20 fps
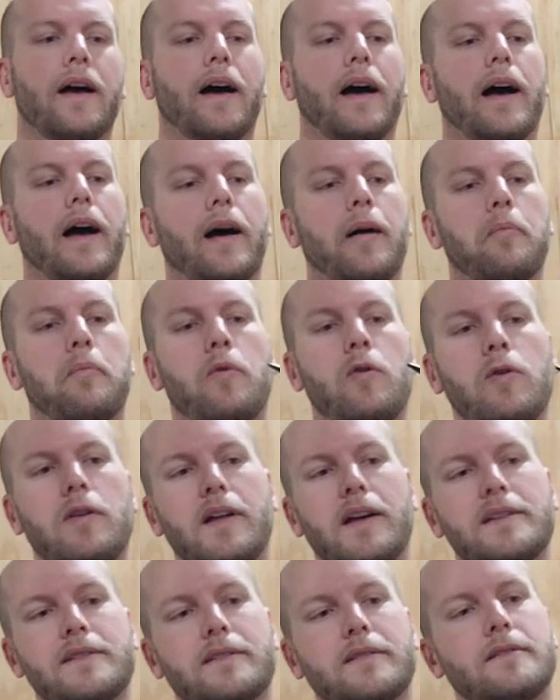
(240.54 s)
more or
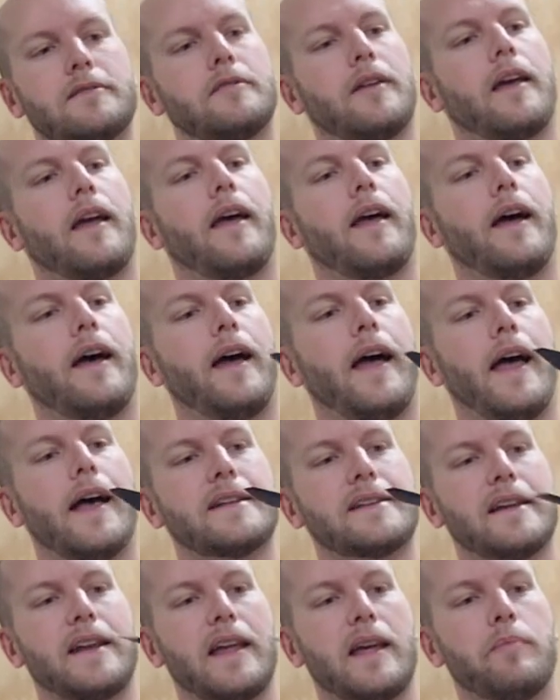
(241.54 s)
less
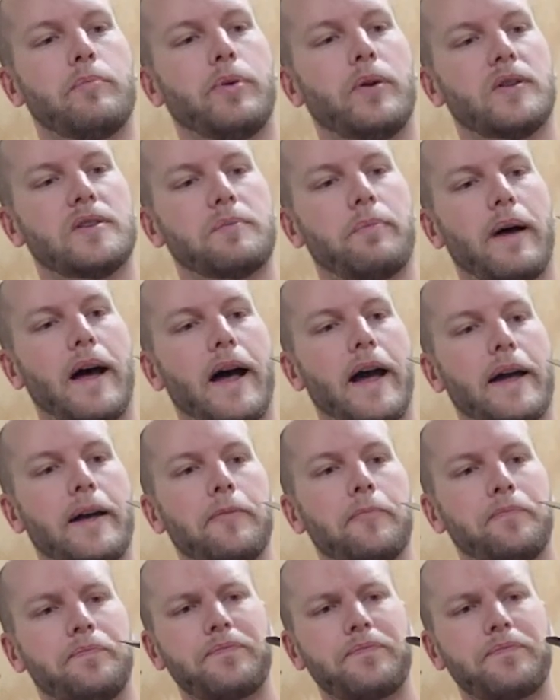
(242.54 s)
as an impulse buy,